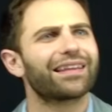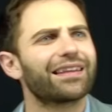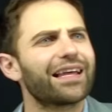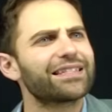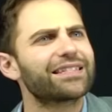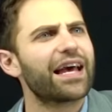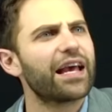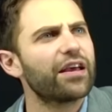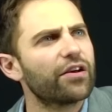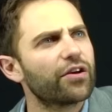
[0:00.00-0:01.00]
Let's
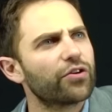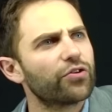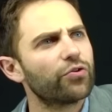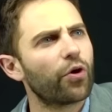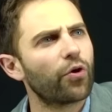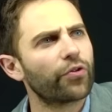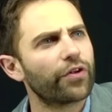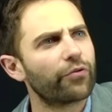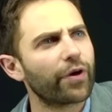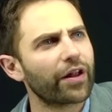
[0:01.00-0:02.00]
say you hold
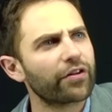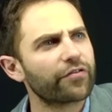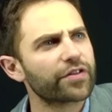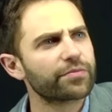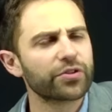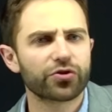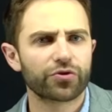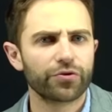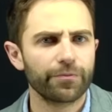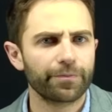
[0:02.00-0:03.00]
that relativism is
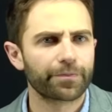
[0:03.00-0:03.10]
true,